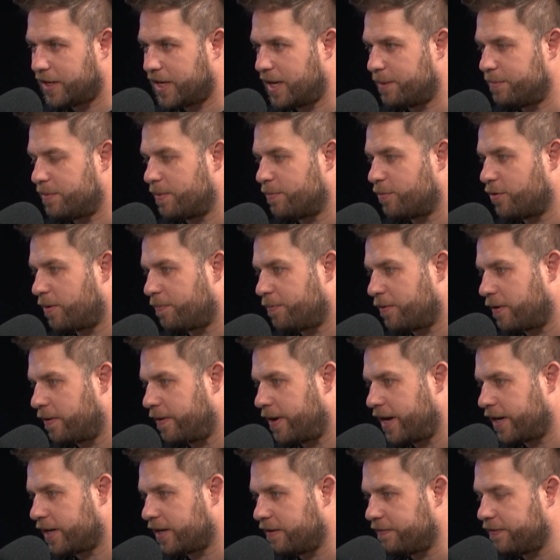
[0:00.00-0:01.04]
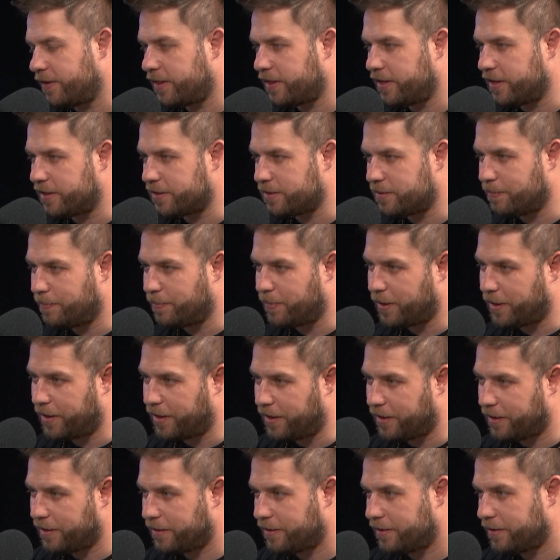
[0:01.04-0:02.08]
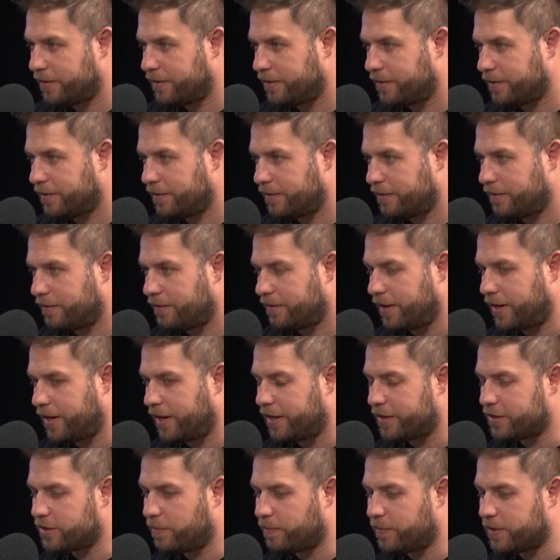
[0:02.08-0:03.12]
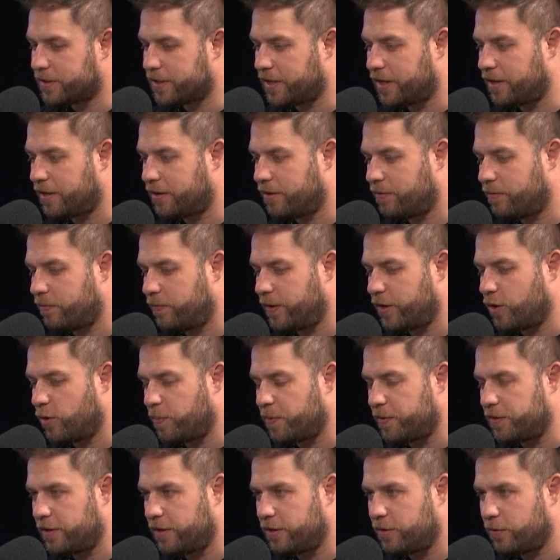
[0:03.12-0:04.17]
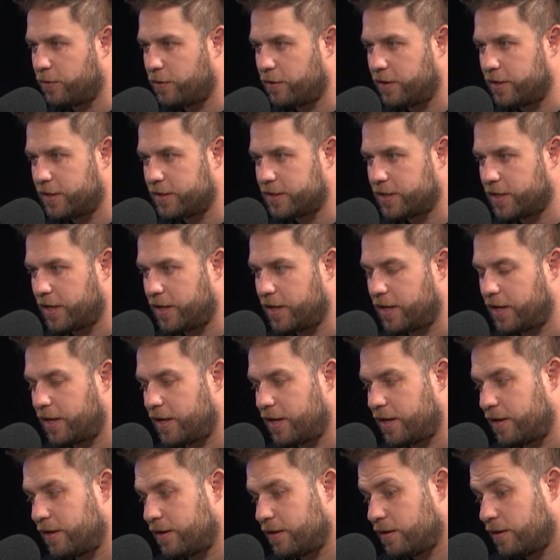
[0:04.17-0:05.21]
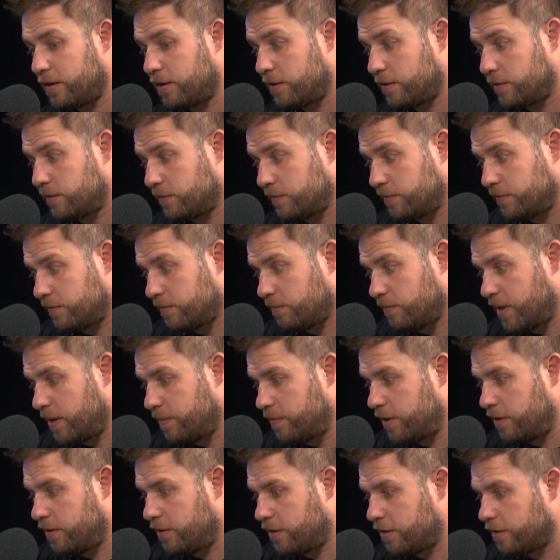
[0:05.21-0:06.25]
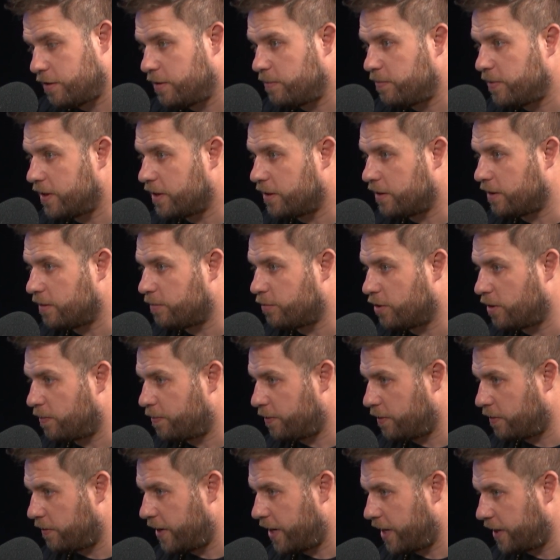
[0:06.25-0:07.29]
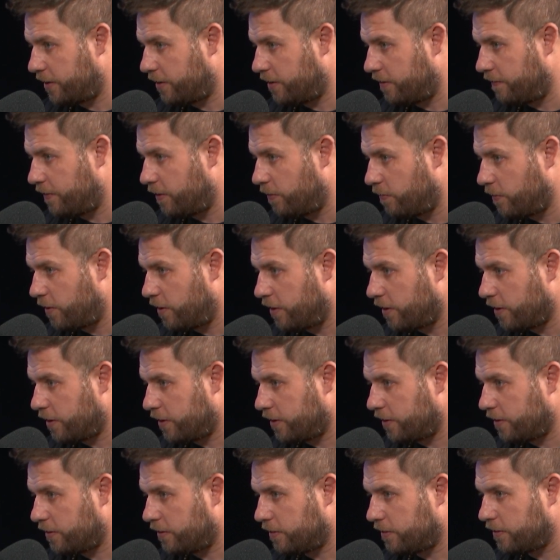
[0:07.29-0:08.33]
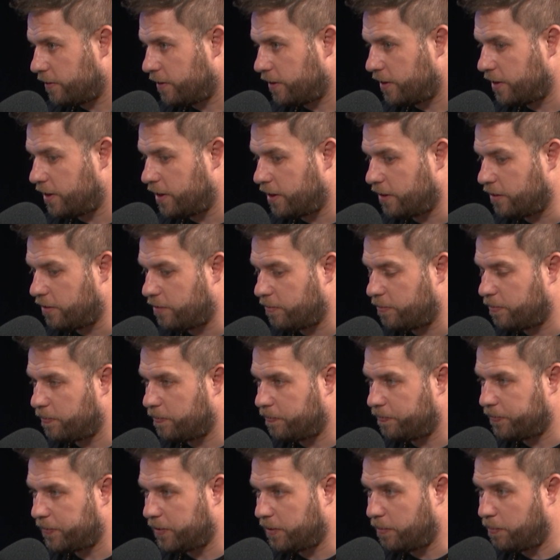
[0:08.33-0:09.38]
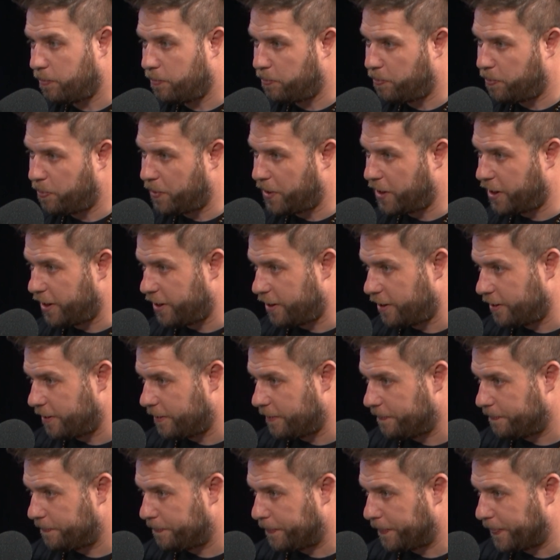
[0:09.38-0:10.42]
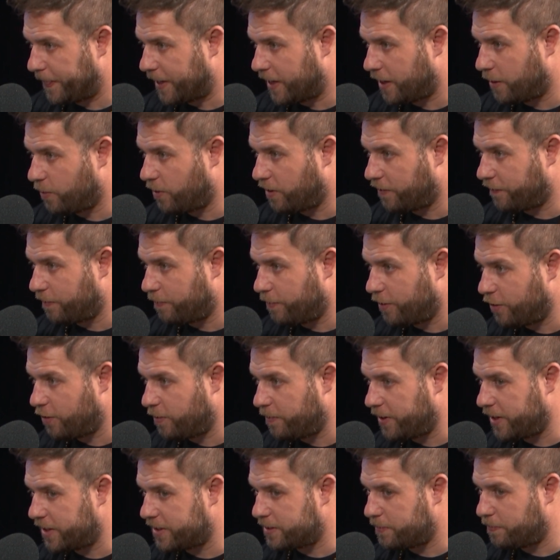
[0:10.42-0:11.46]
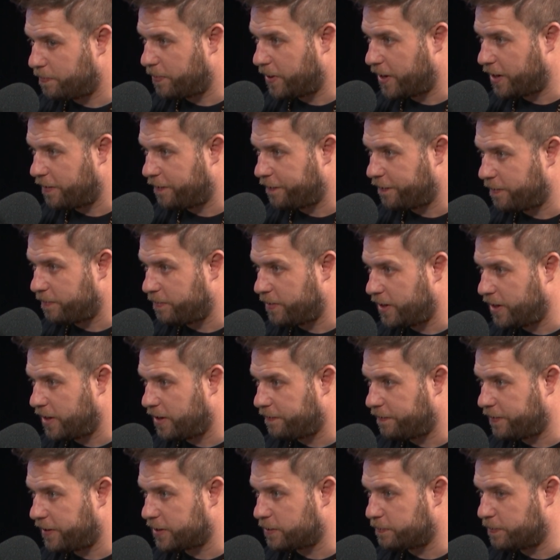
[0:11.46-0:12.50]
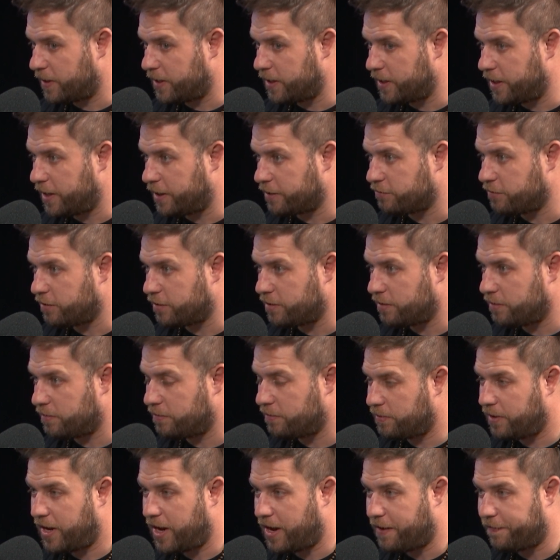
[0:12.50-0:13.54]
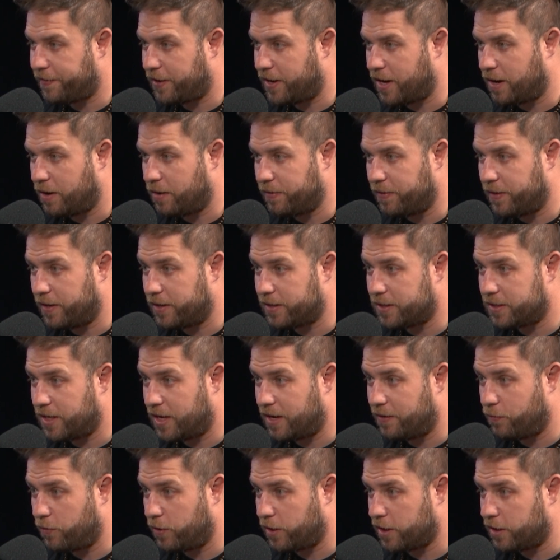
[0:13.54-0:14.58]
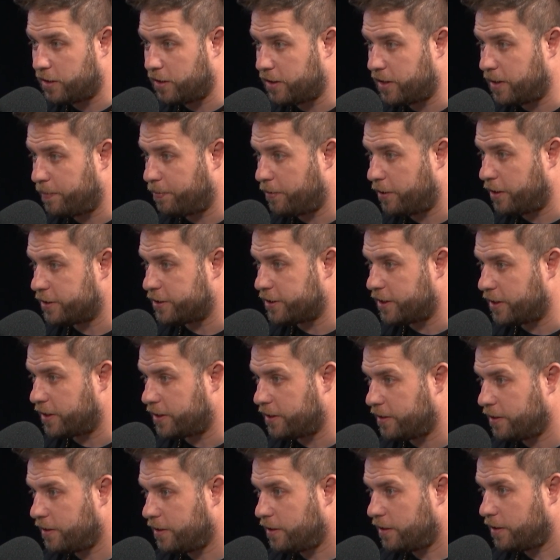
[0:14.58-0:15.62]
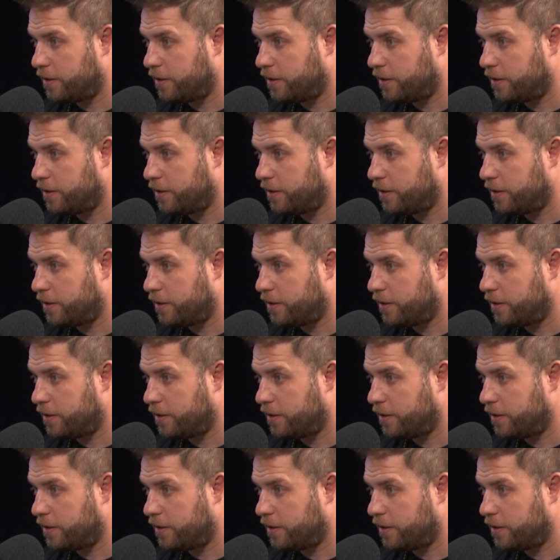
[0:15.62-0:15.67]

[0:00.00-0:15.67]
I'd be more proactive at this, but right? It's almost like we open the door to say, hey, maybe you could be a little more proactive at work And they go, but I work from home and it's better for me if I spend the extra half an hour that instead of working on that project,